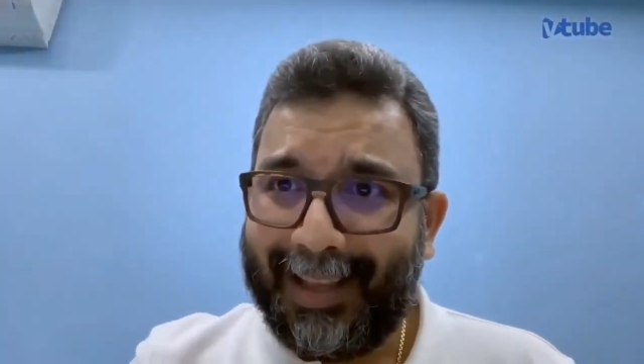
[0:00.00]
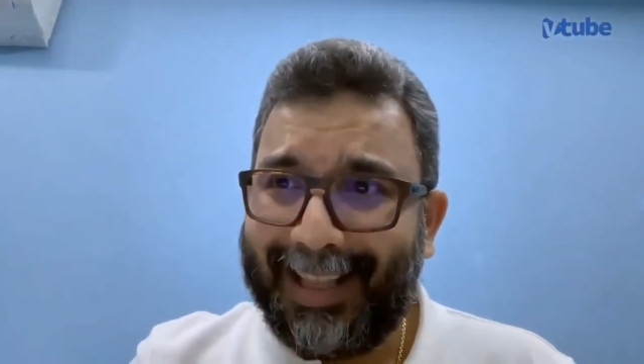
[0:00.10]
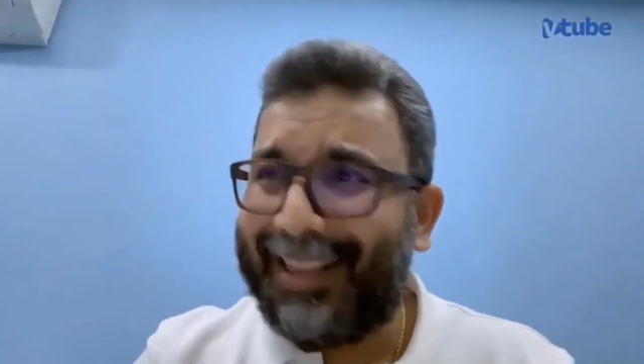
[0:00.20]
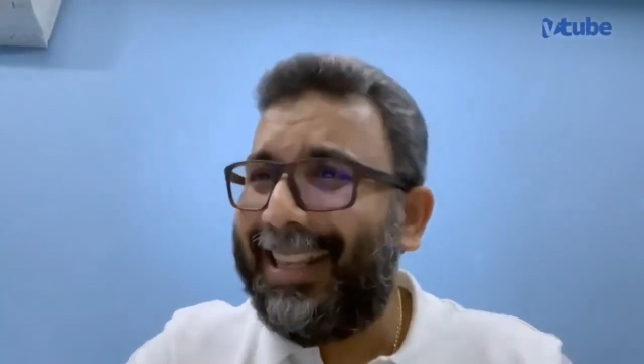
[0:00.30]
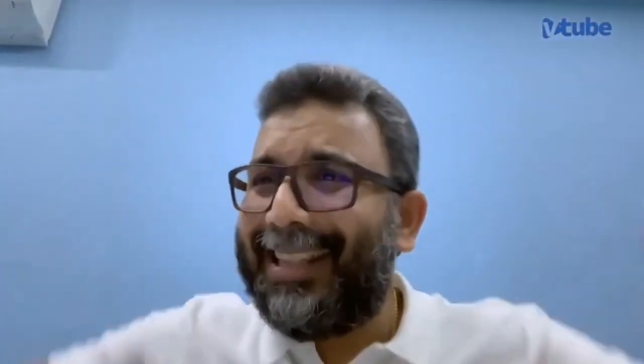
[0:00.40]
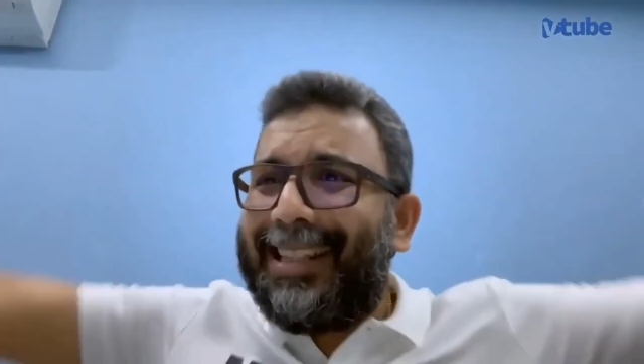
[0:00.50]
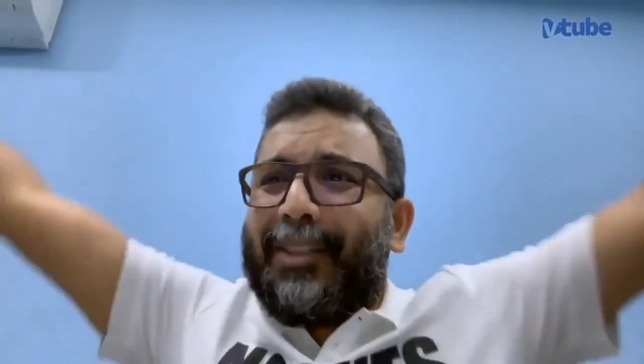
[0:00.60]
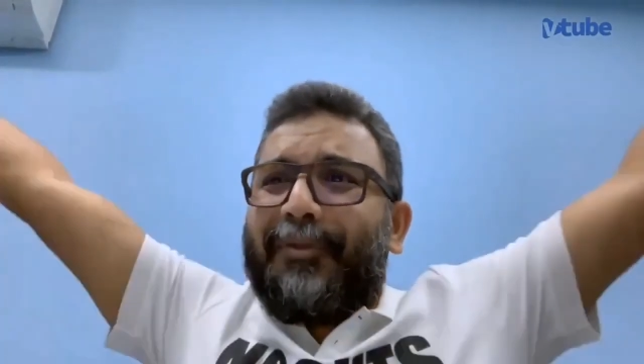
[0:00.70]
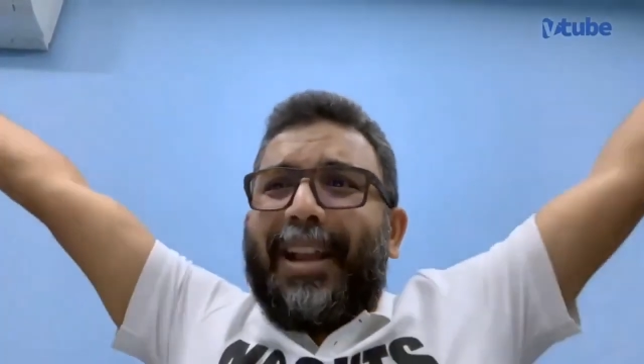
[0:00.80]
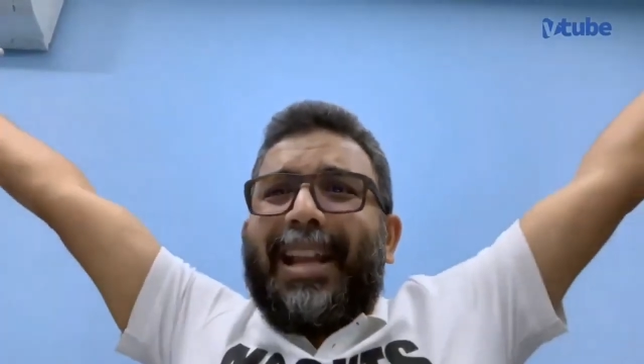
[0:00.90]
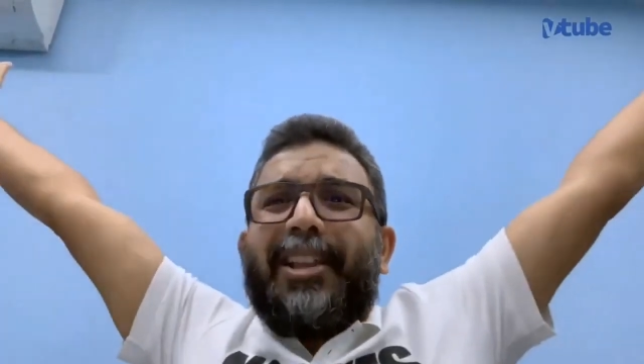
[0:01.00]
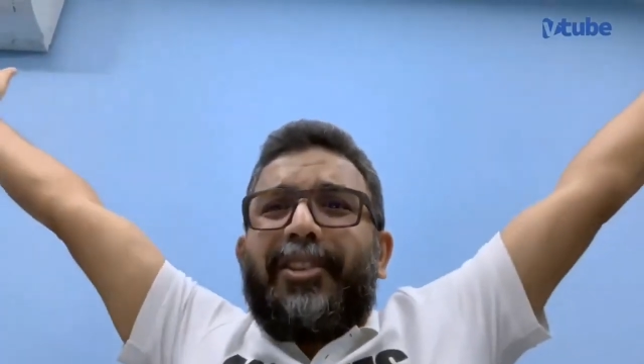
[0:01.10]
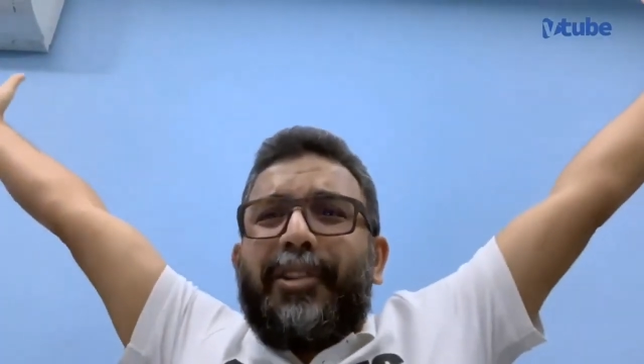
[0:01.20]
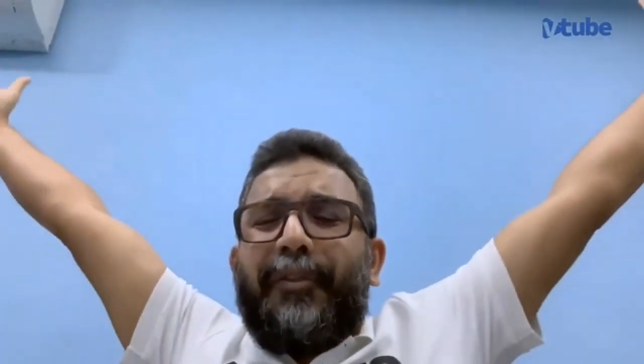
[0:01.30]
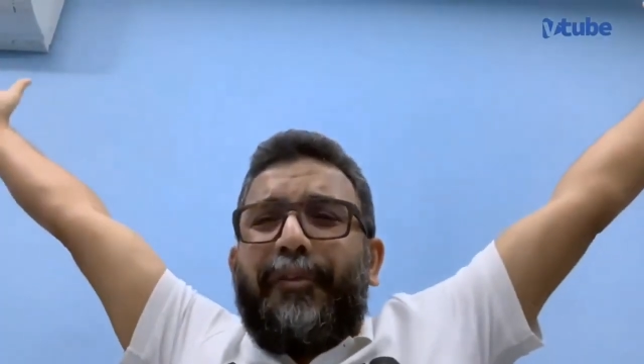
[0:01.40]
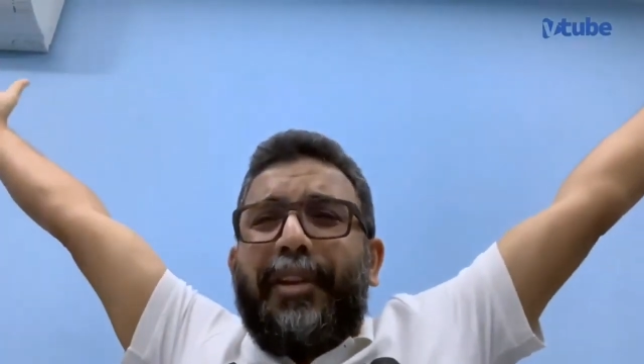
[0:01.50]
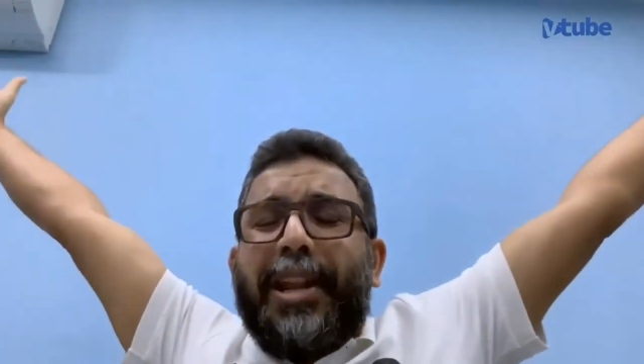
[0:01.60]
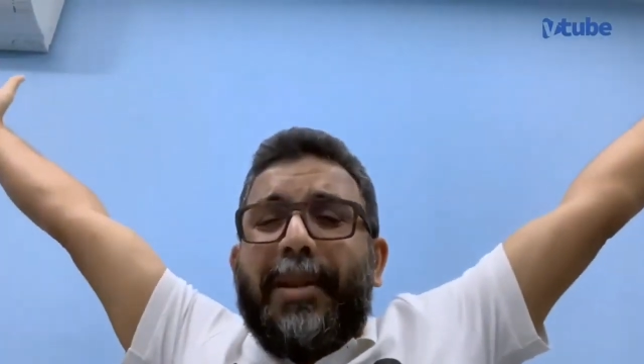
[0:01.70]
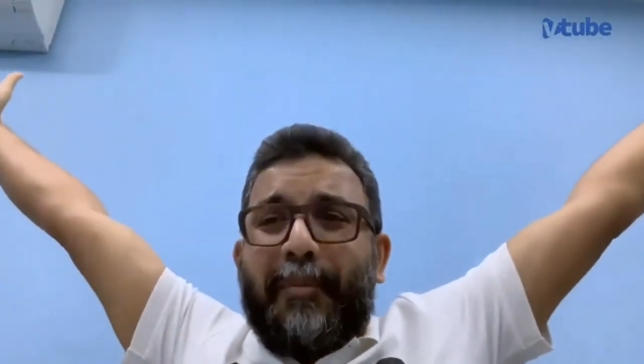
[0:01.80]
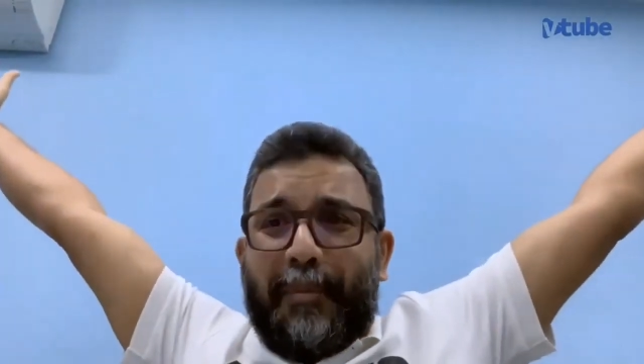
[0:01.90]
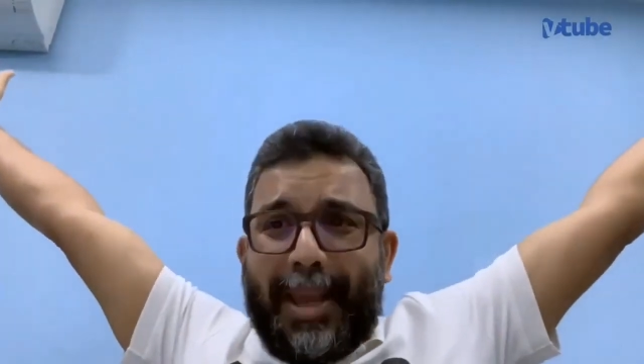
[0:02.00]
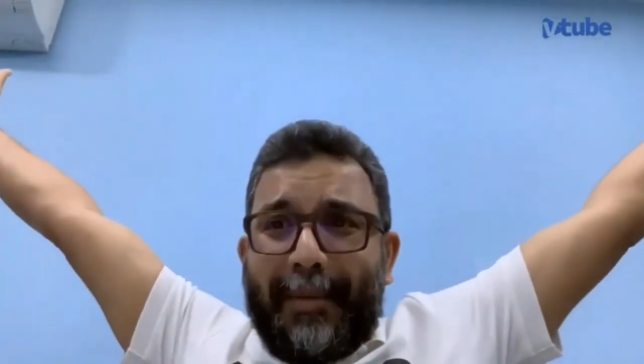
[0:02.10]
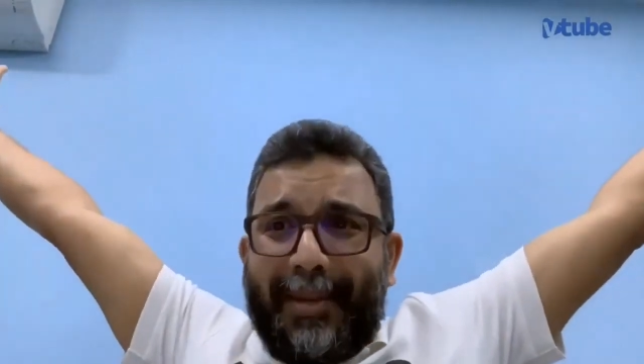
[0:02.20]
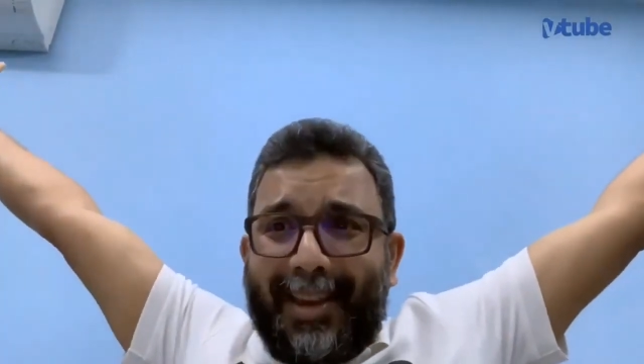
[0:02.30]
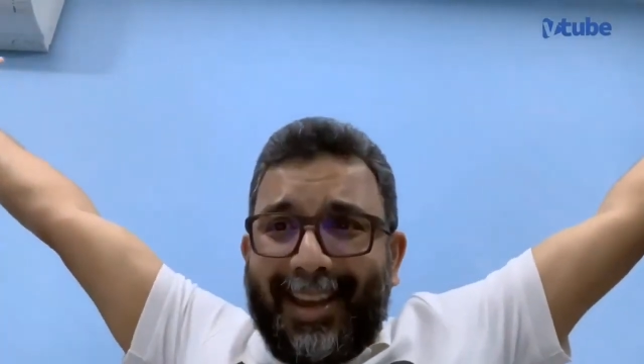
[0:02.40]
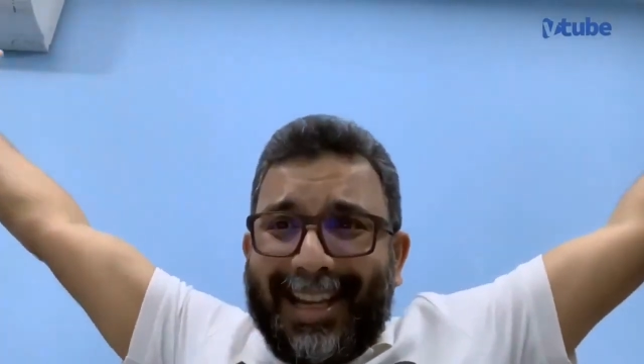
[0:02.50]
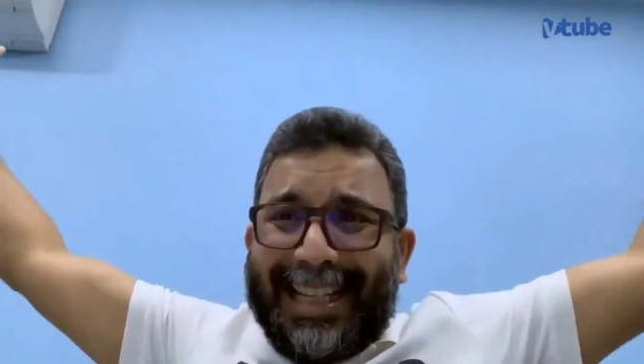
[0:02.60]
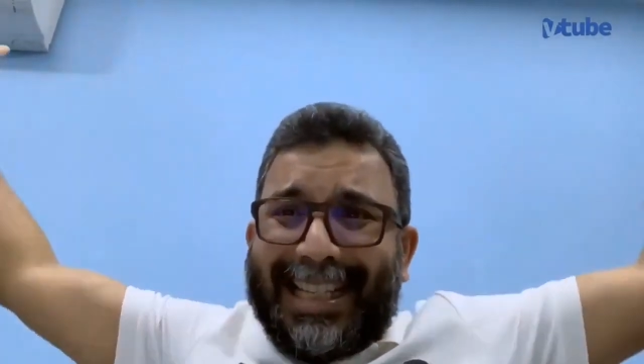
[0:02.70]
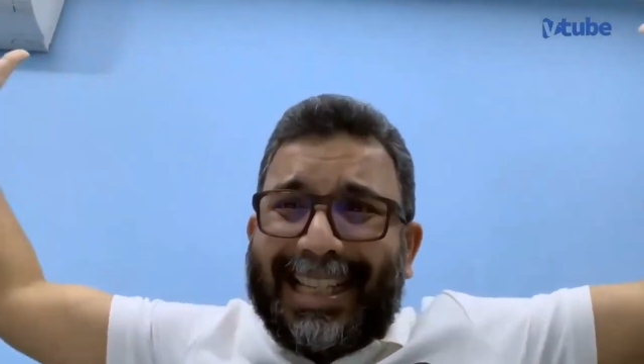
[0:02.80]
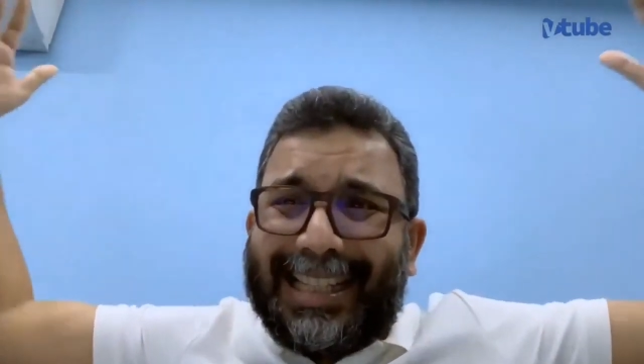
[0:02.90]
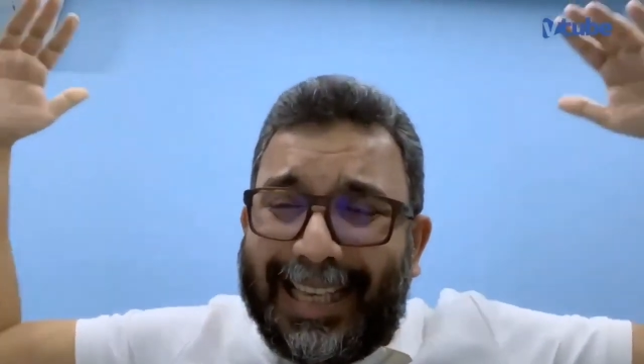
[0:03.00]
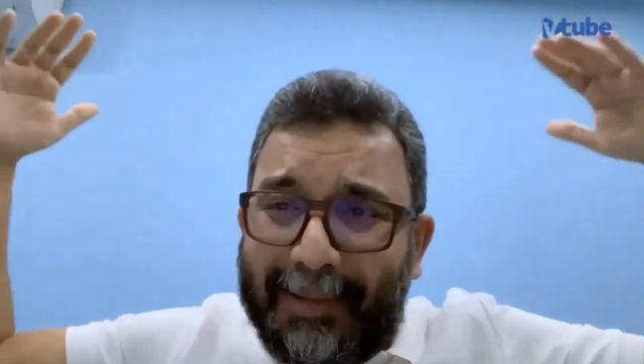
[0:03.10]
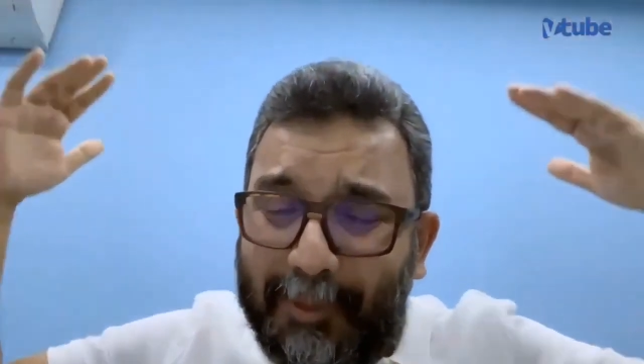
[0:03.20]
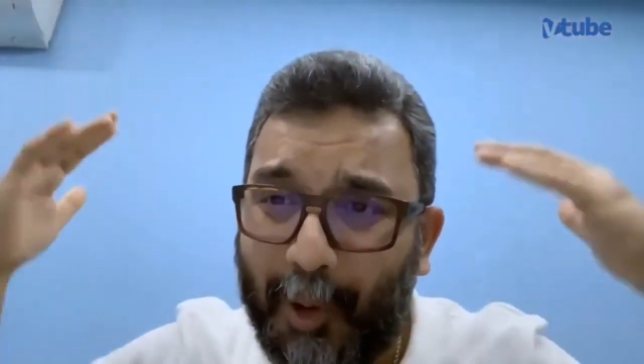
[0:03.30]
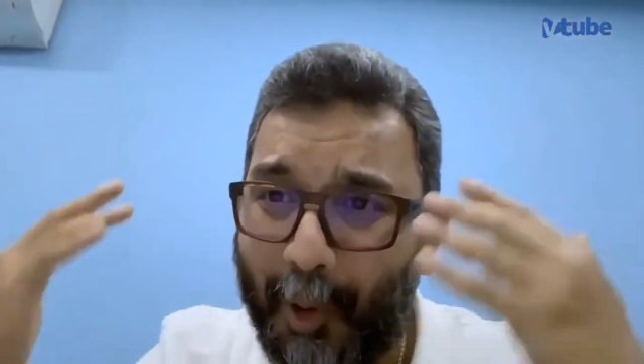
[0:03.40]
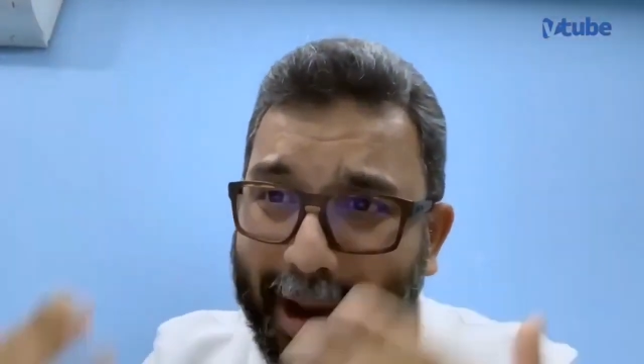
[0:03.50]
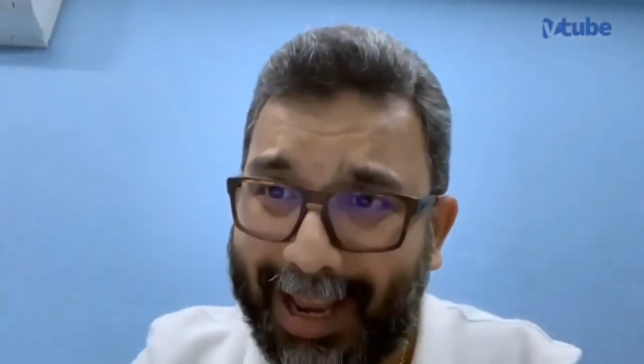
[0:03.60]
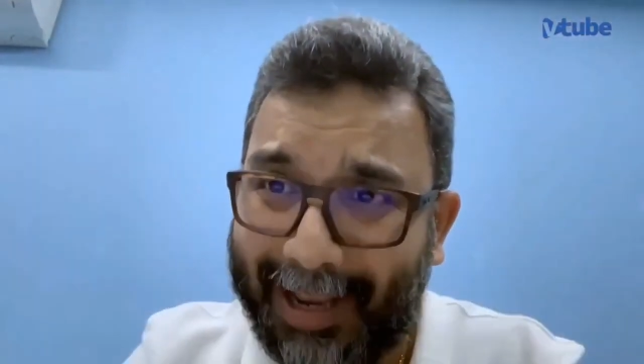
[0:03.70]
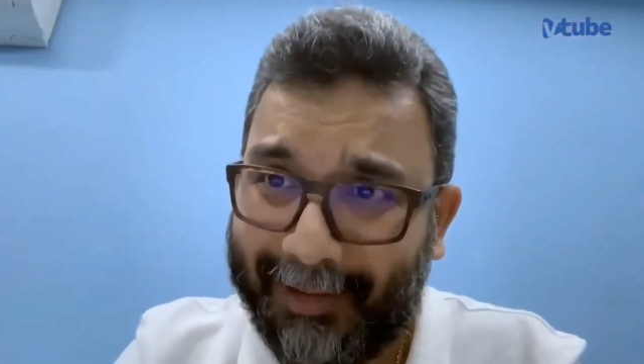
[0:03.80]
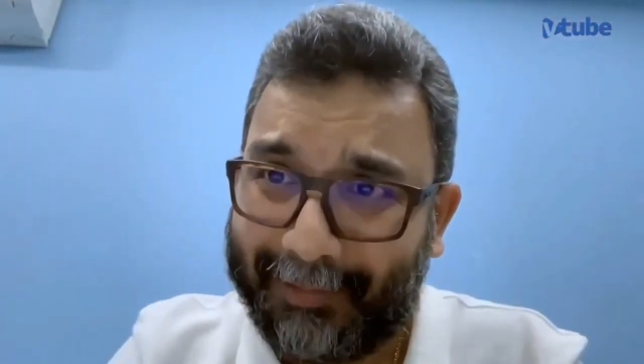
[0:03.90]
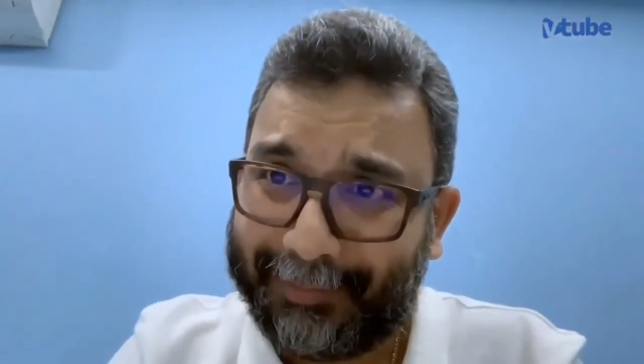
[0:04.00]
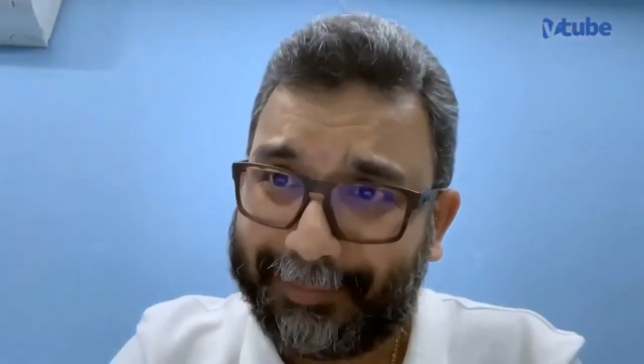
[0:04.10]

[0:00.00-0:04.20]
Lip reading: And this is financial freedom, baby. Just keep going.